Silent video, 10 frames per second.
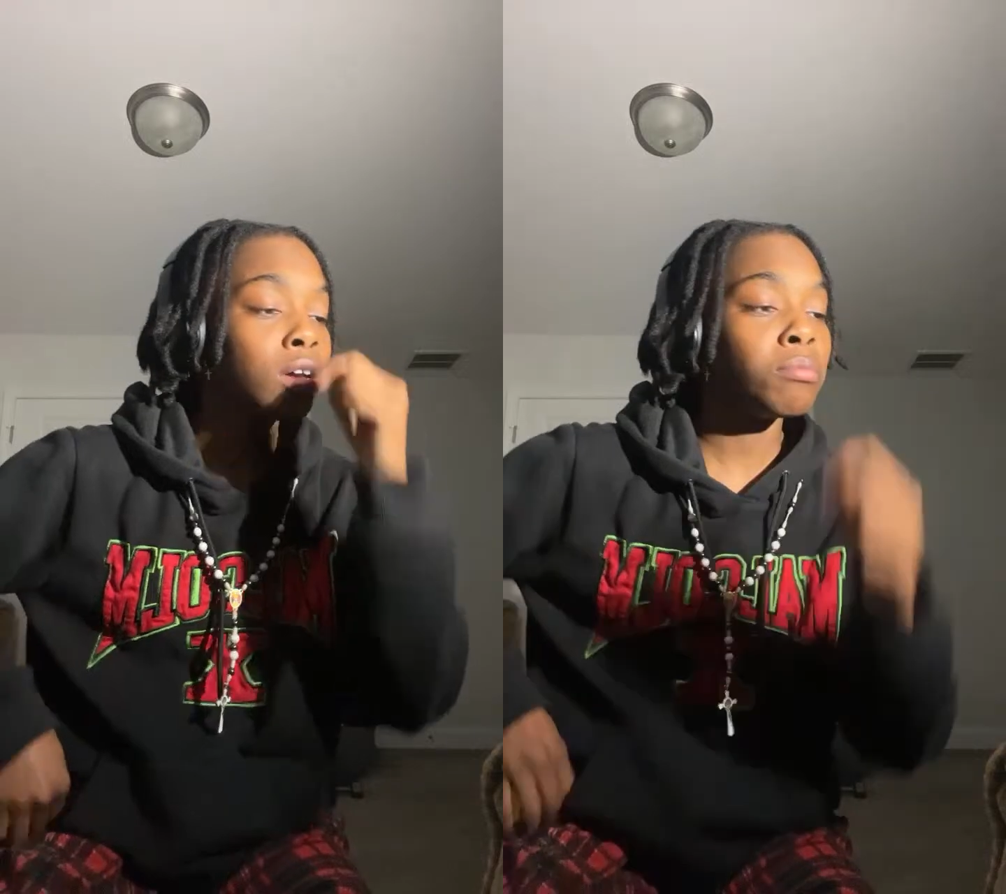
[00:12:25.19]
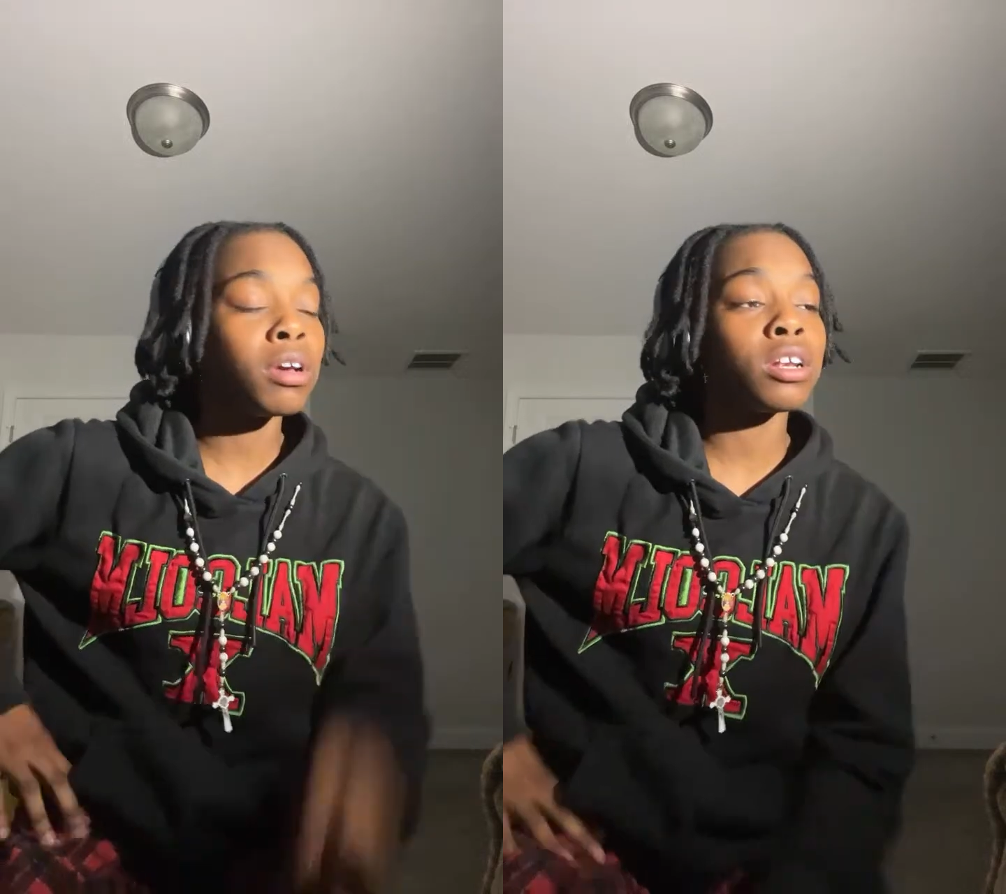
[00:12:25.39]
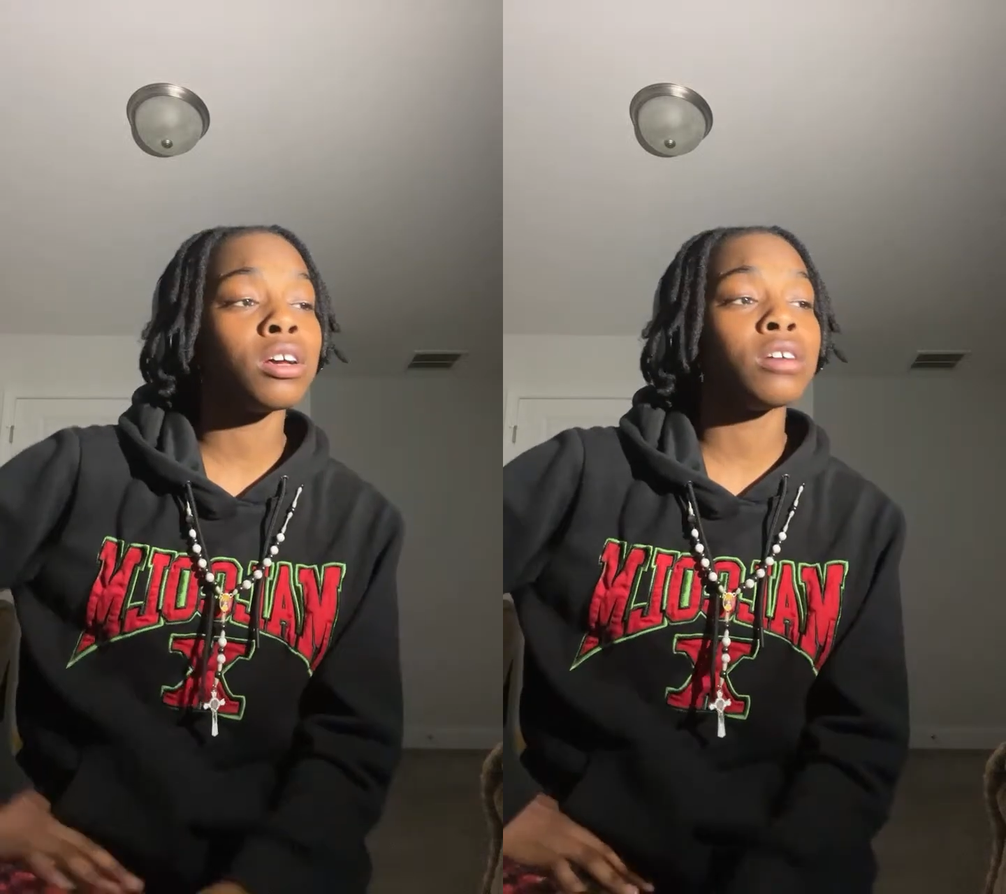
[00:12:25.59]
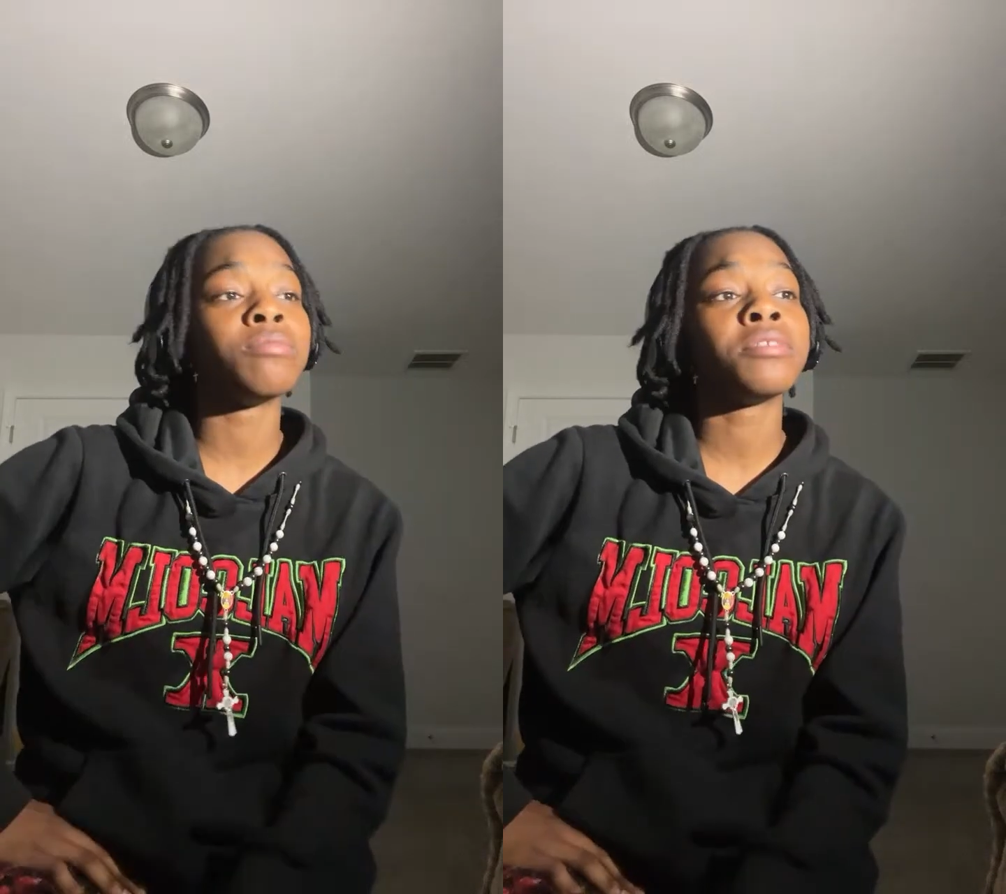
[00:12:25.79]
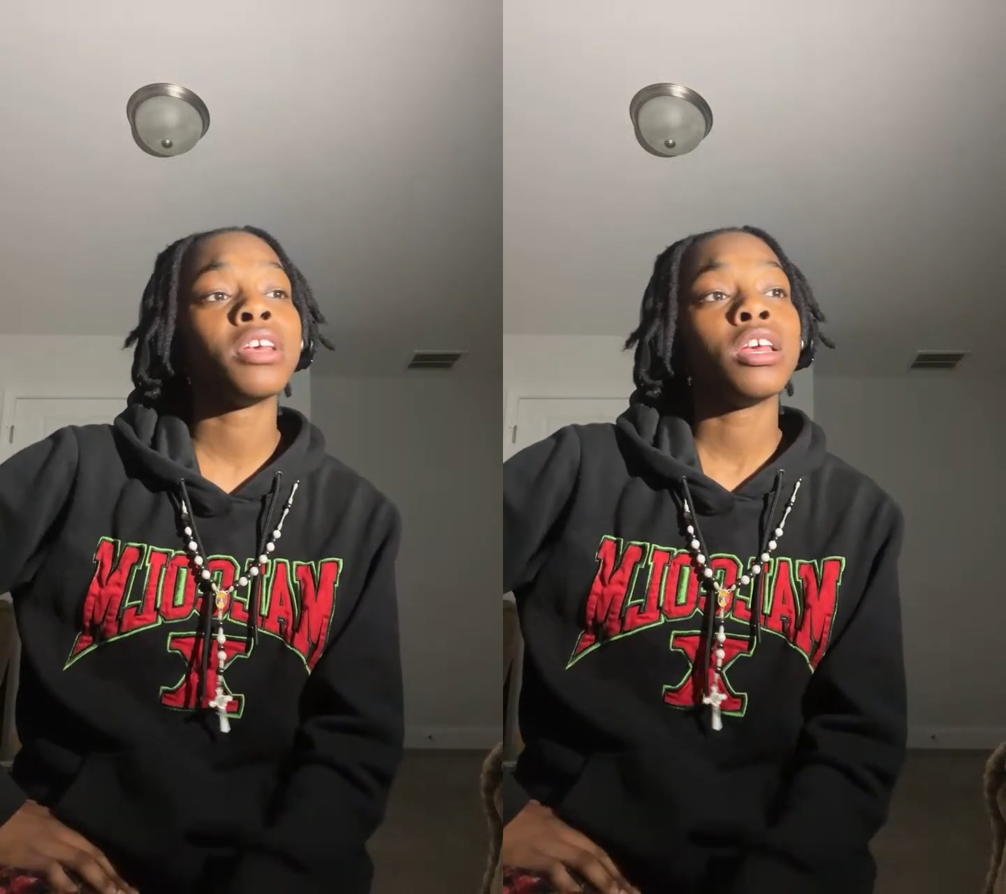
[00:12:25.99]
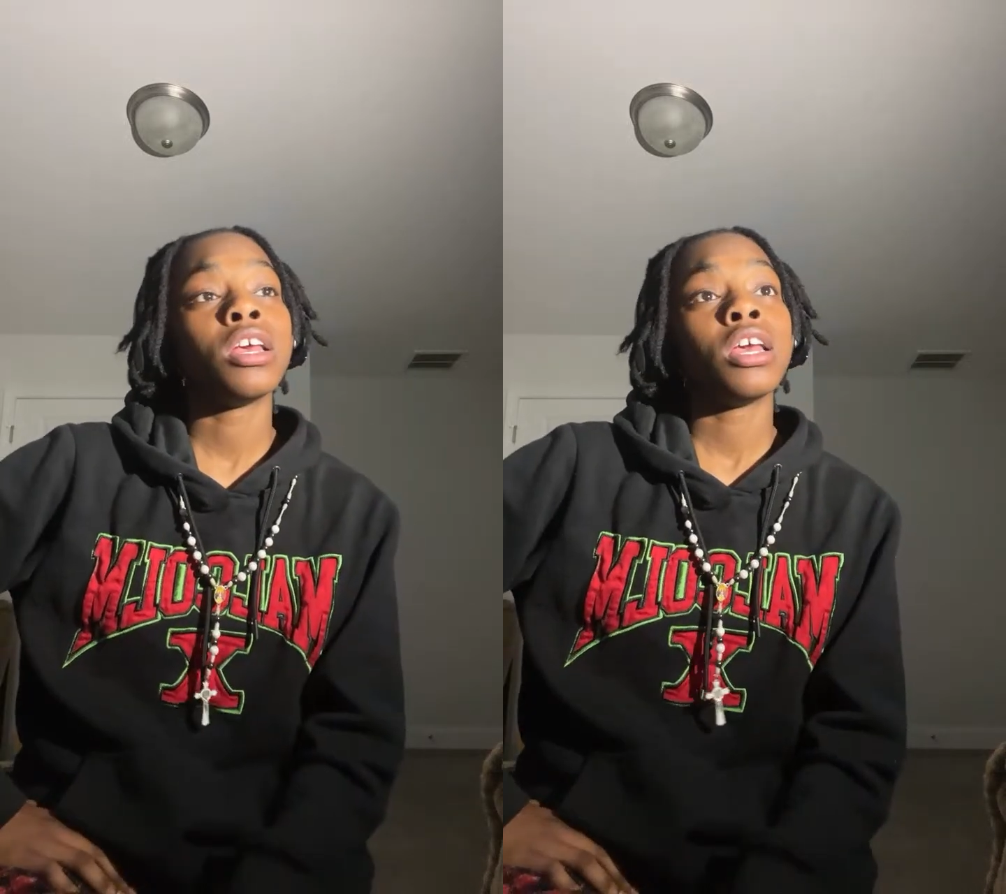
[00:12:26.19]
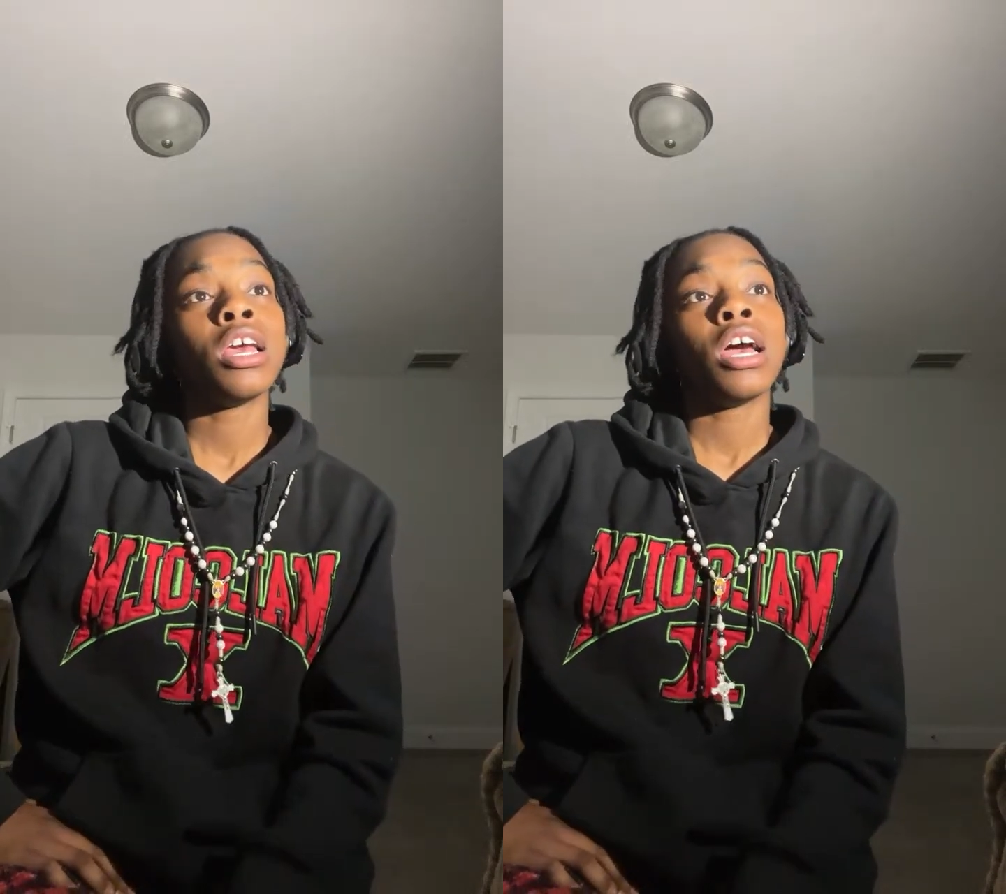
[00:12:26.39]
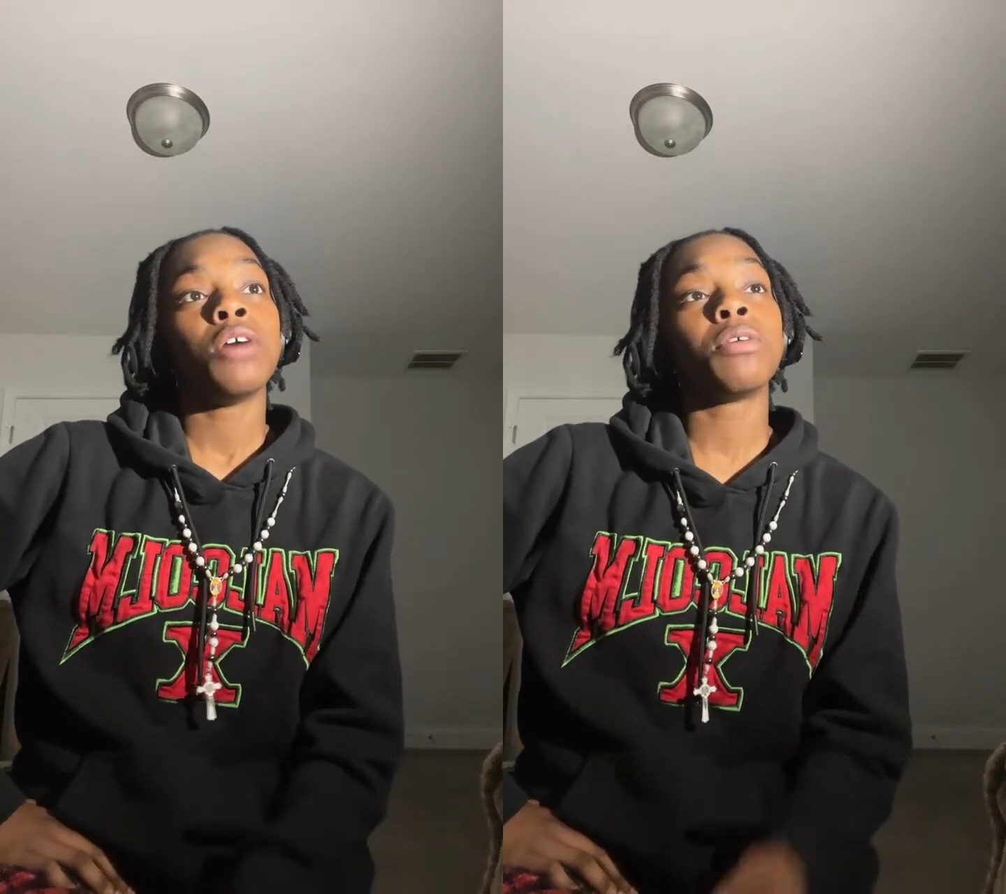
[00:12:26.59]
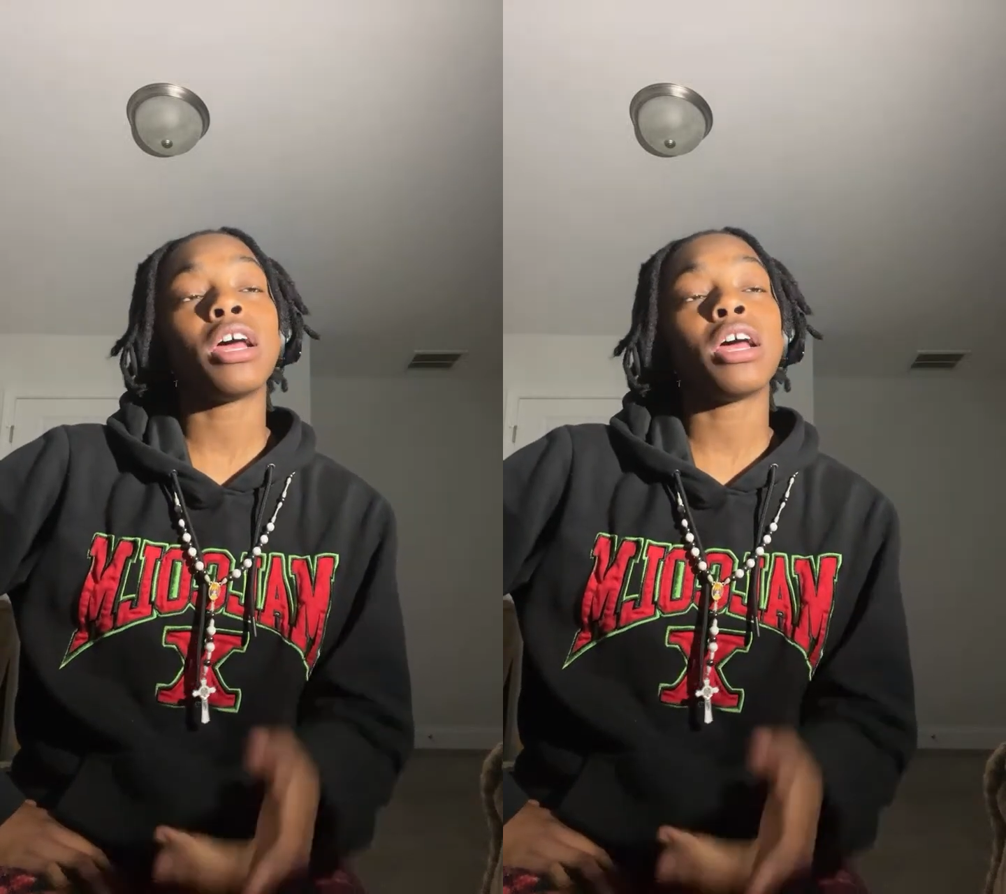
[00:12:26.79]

But what